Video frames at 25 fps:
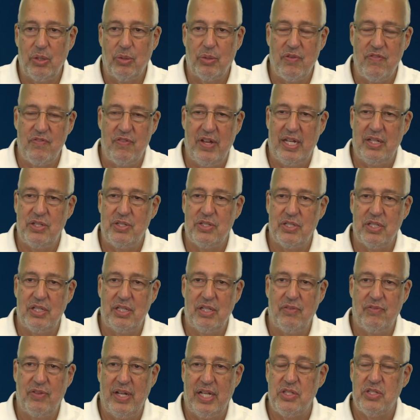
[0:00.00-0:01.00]
events in
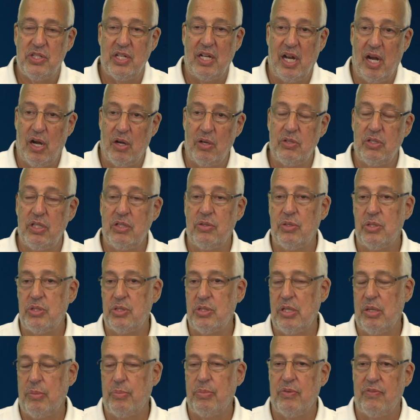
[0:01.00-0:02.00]
our
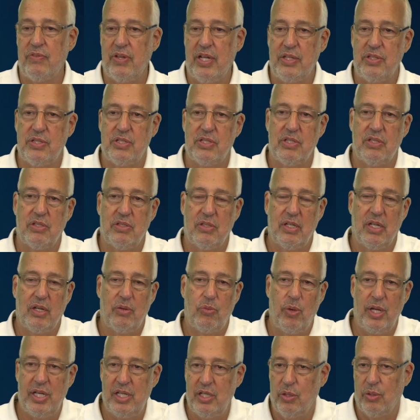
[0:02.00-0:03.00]
dealership, events,
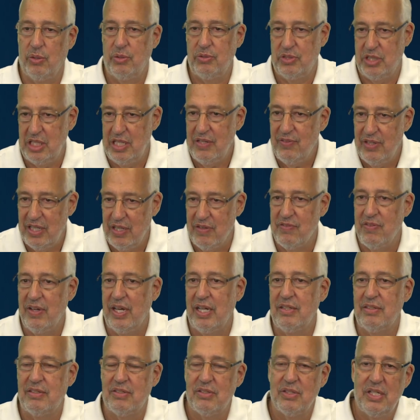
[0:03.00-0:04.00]
radio and TV
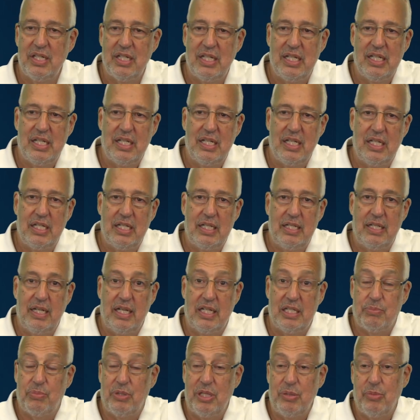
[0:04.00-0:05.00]
events.
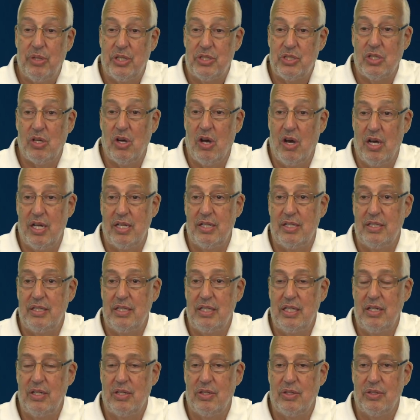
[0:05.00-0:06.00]
It's pretty much gone.
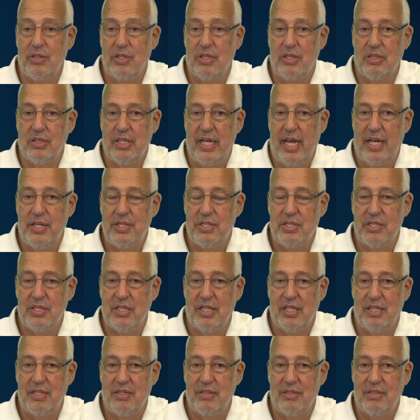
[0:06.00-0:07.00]
The last
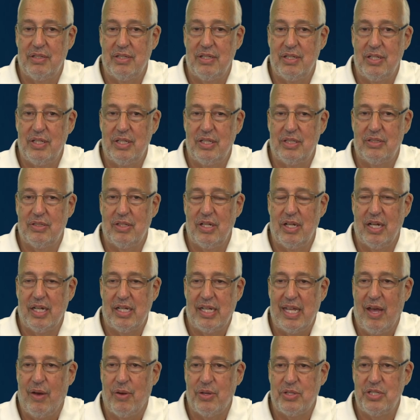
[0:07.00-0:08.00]

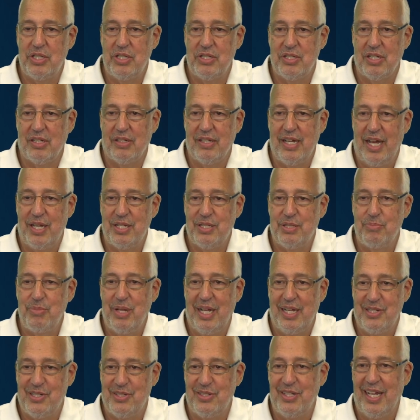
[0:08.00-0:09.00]
Galaxy is the last
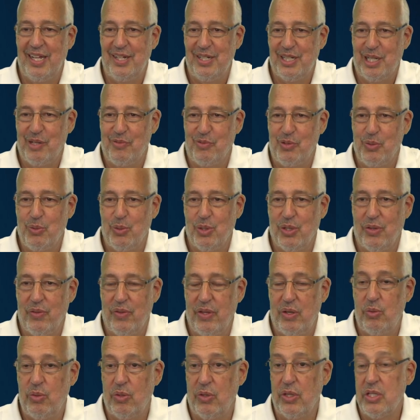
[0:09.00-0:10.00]
man standing, if you will,
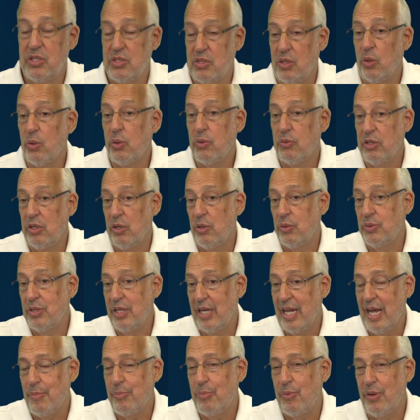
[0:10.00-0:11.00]
that really is locally owned
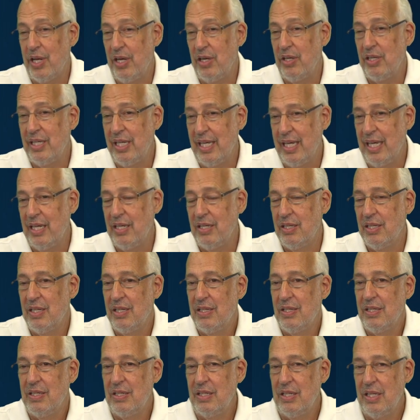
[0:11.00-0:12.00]
and operated and
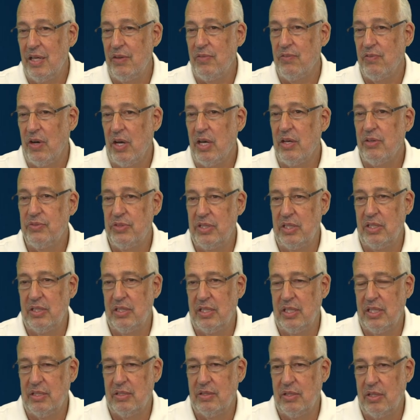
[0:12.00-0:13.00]
involved in
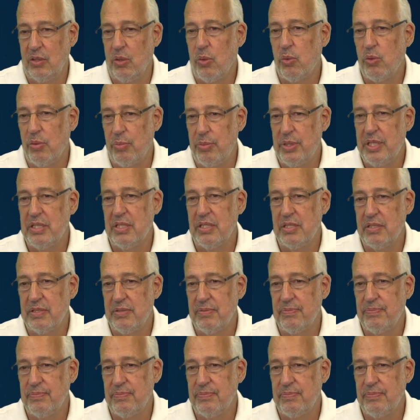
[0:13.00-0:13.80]
local business.